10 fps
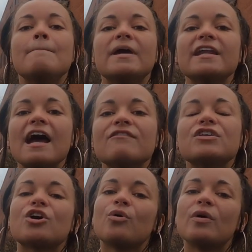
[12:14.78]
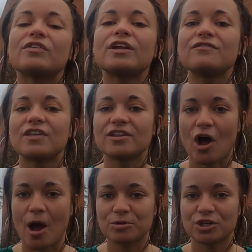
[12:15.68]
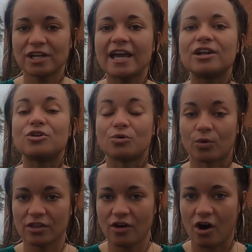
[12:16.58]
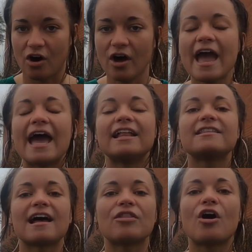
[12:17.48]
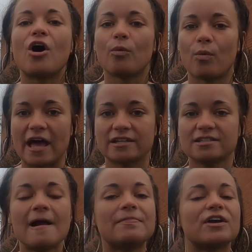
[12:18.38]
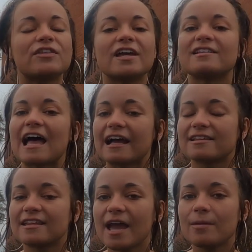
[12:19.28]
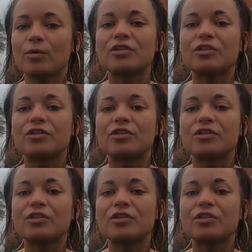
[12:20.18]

Men have the equivalent of this option in North Hall and South Hall West. They're the exact same